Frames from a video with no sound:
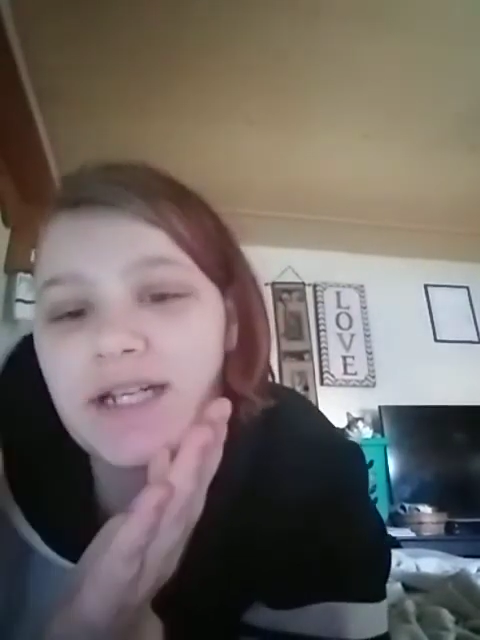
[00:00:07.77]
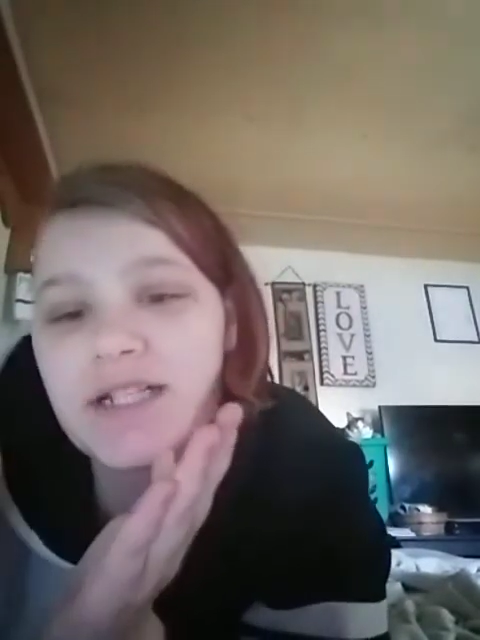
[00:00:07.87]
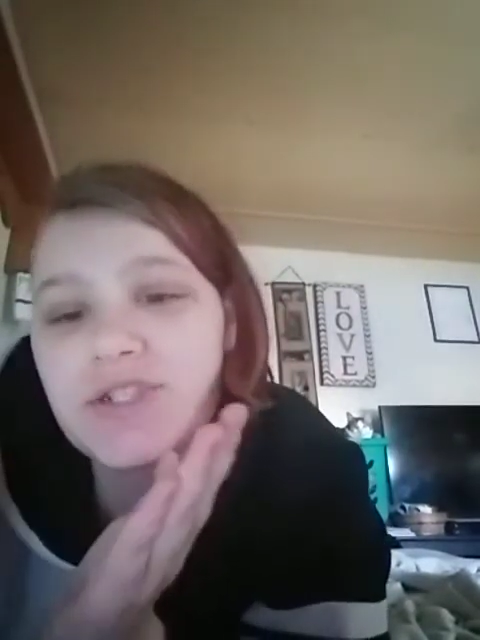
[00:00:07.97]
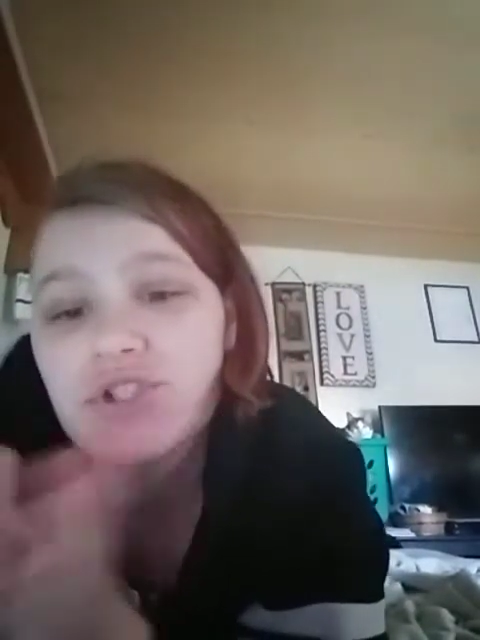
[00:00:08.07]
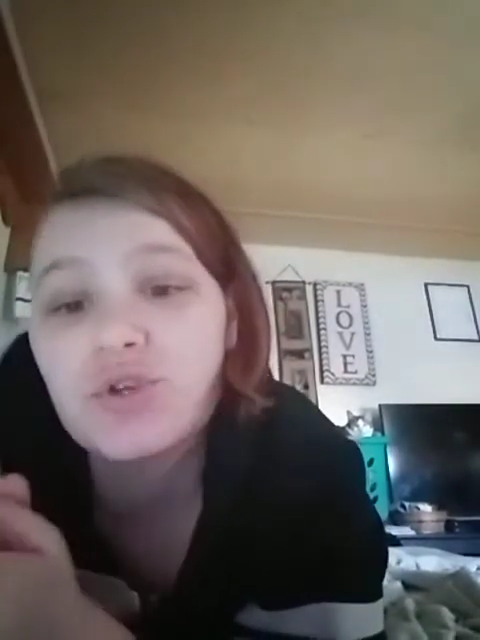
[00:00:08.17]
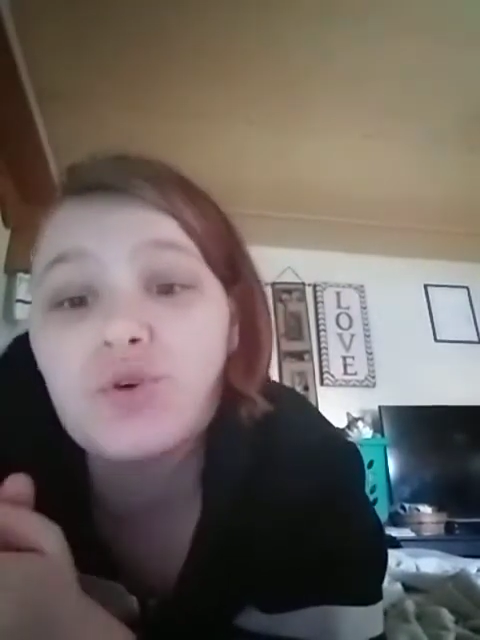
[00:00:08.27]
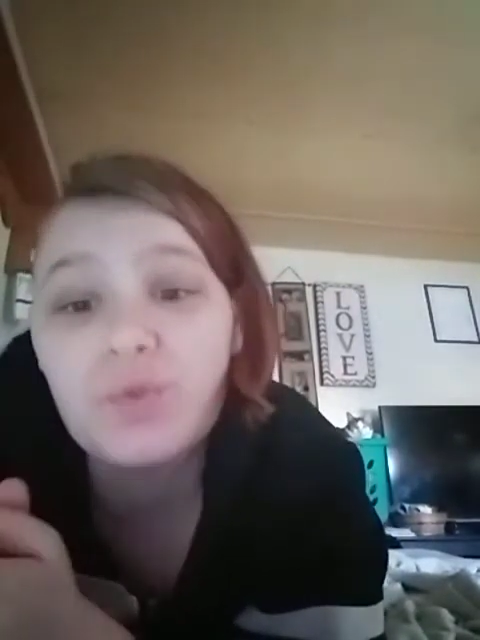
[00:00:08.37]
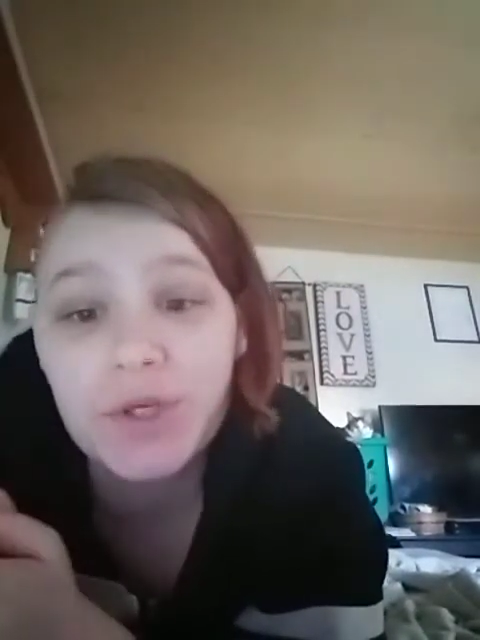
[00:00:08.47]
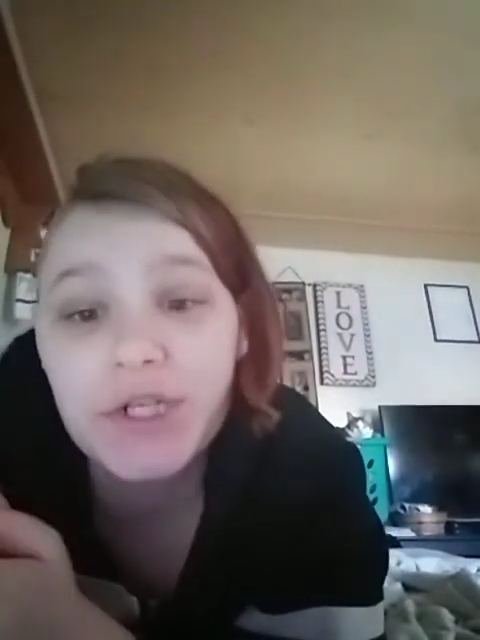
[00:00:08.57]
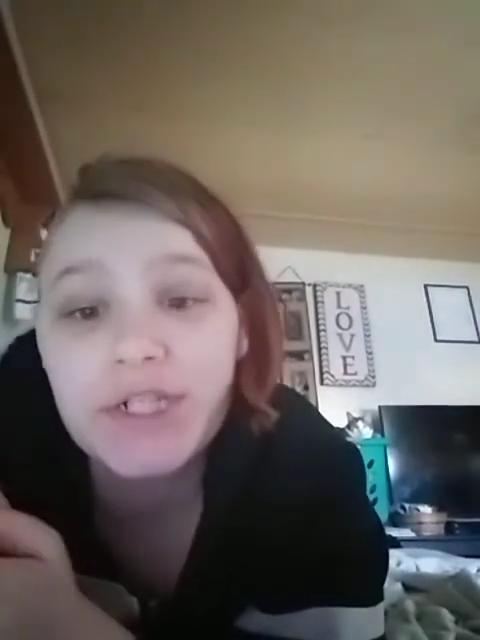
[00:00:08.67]

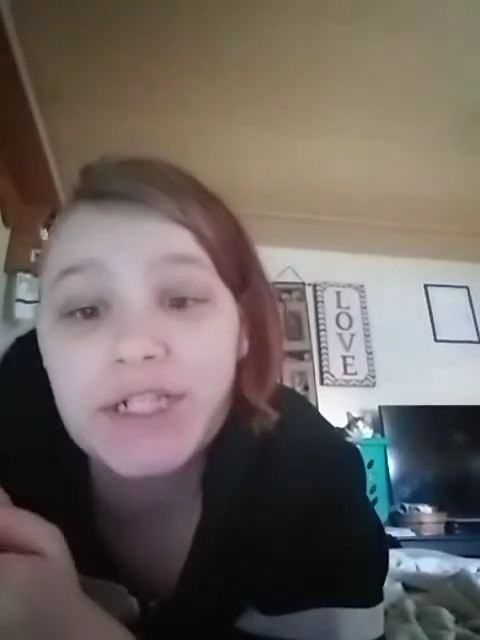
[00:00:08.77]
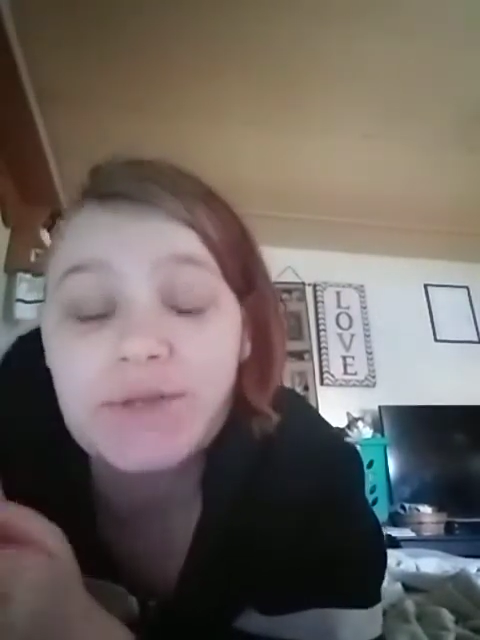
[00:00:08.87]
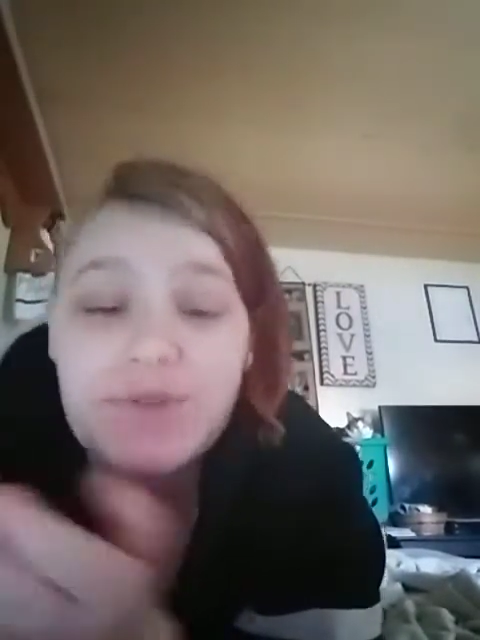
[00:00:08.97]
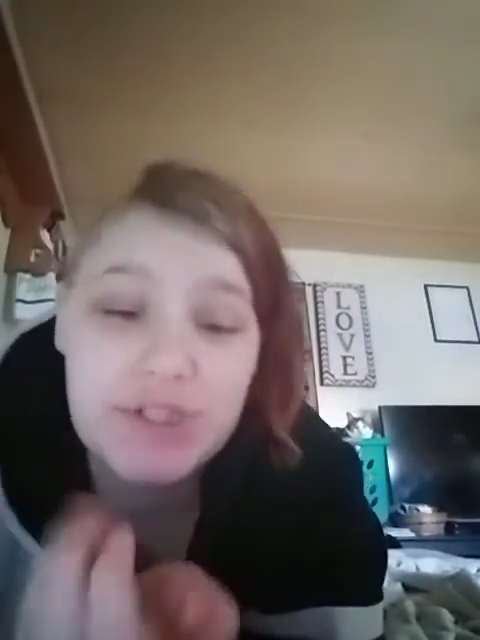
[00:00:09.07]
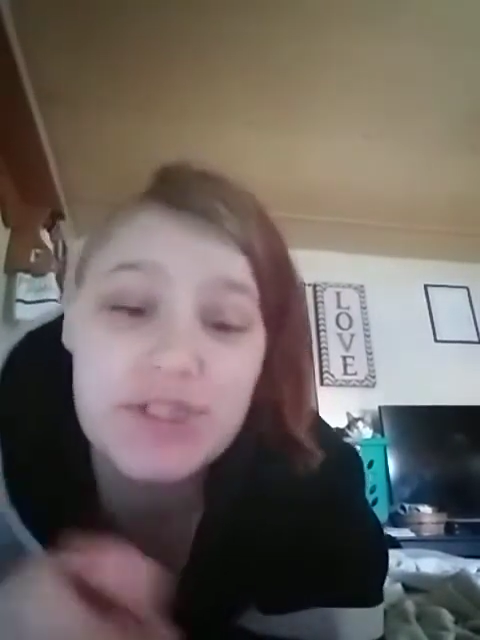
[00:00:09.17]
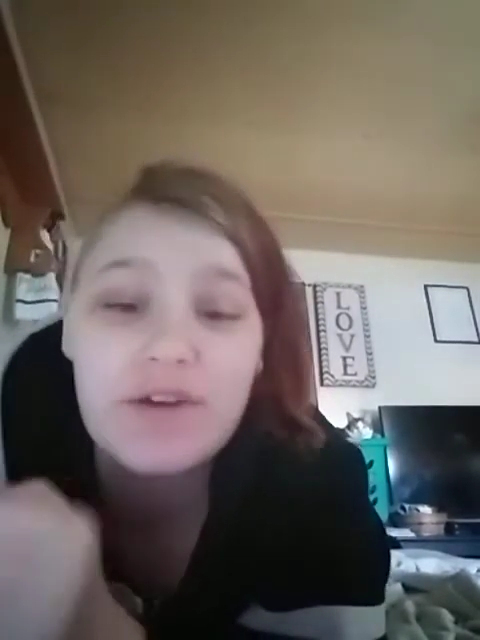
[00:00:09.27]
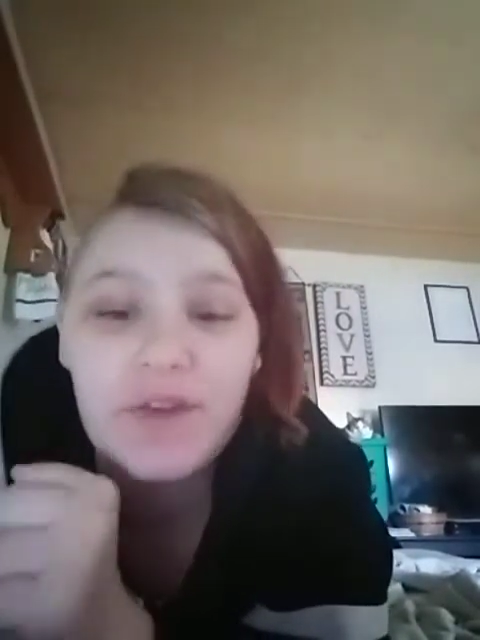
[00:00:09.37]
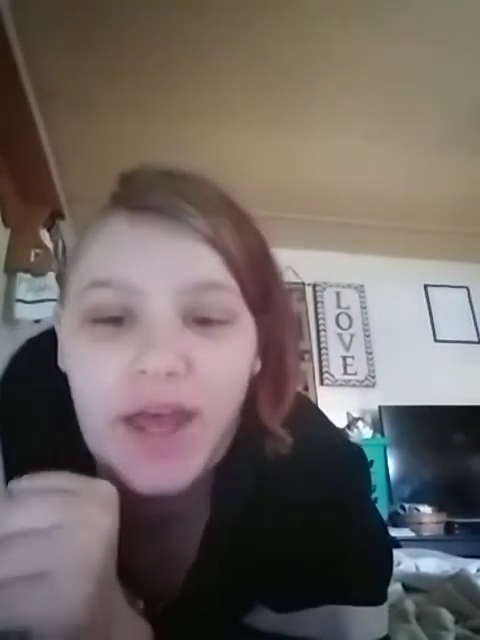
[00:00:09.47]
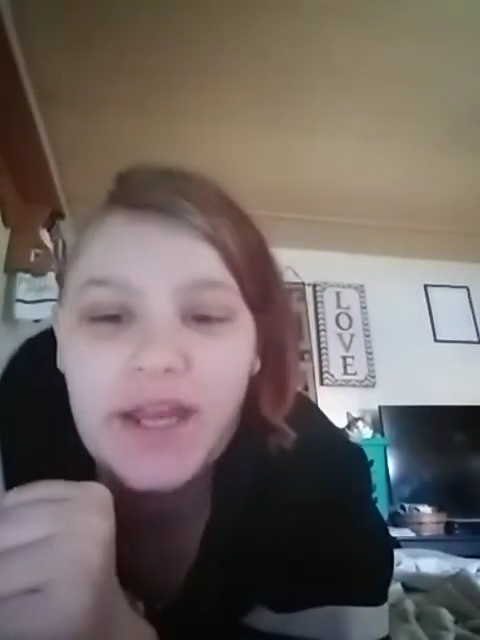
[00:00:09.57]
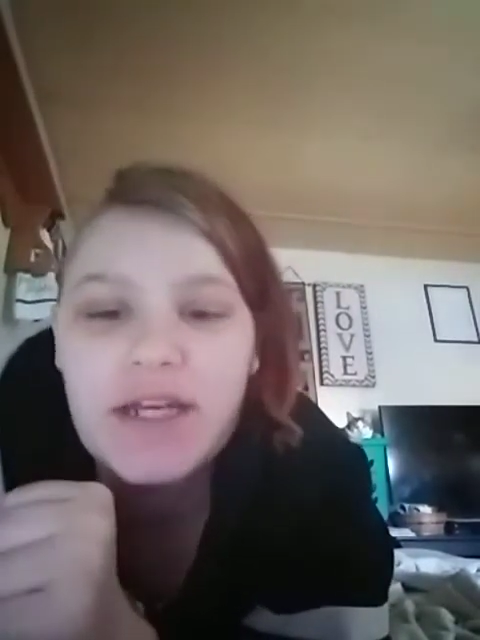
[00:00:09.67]
schoolwork, which is
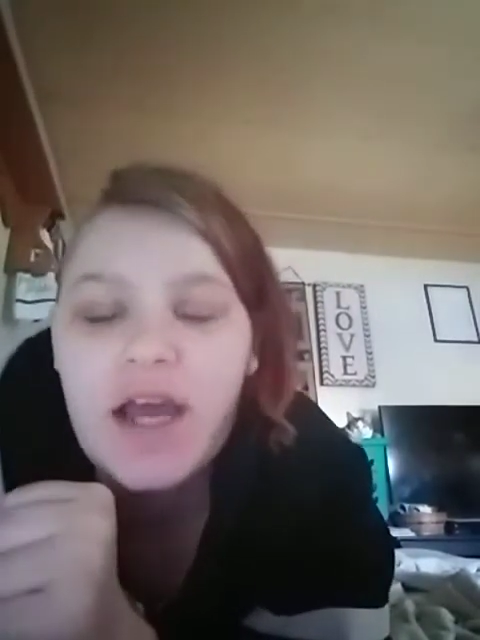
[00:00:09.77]
online,